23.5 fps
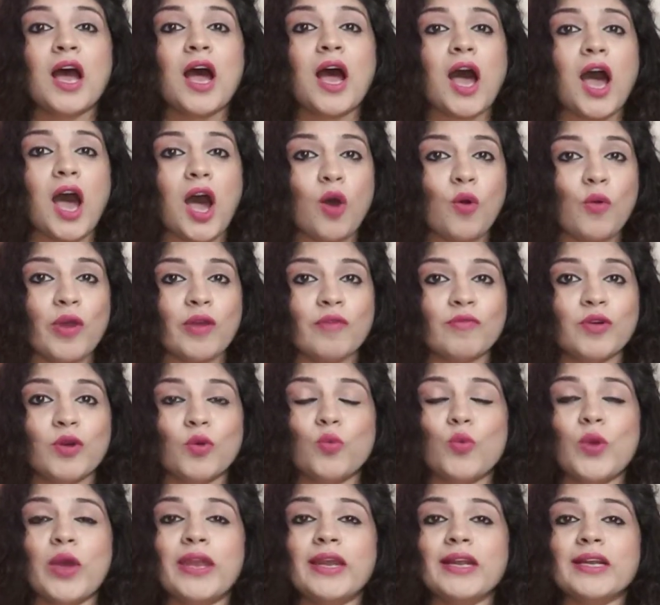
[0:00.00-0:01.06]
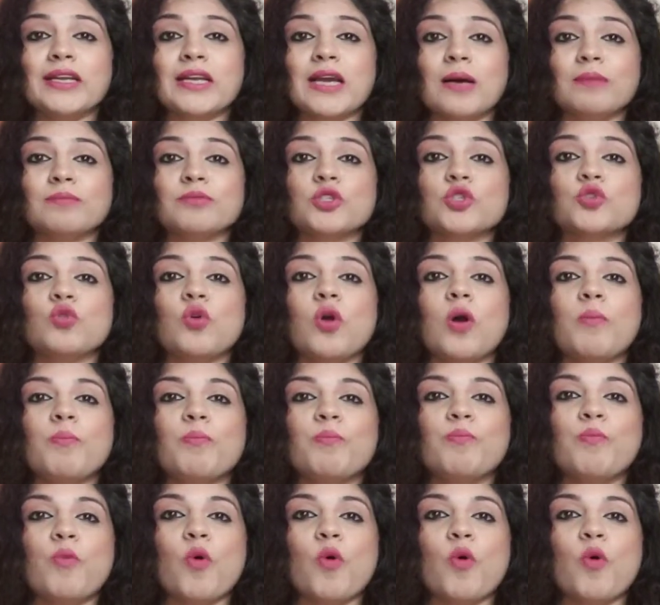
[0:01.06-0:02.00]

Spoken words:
However, when it comes to a